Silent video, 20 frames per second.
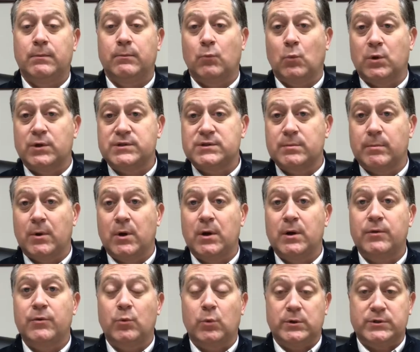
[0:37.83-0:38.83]
once a
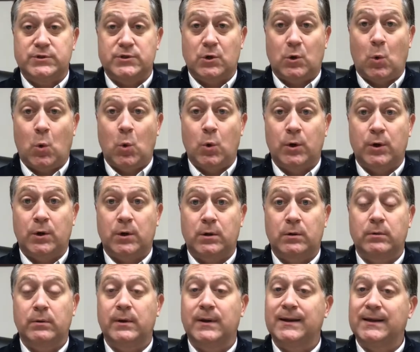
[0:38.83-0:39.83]
month, once a quarter,
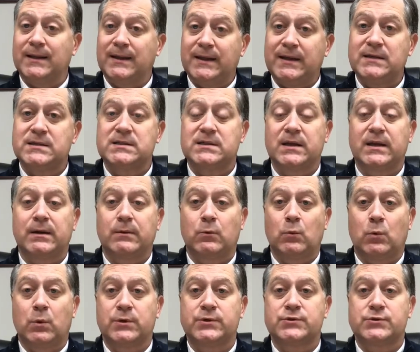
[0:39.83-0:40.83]
at least
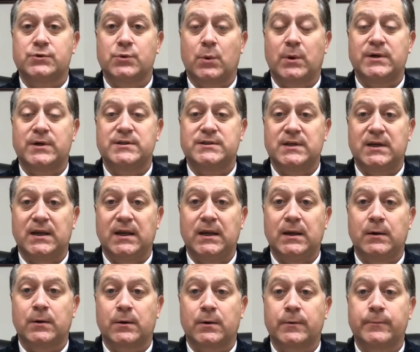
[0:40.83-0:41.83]
once or twice a
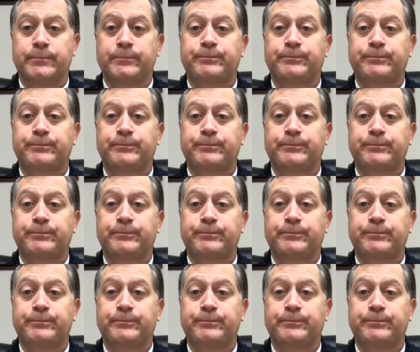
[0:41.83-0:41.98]
year.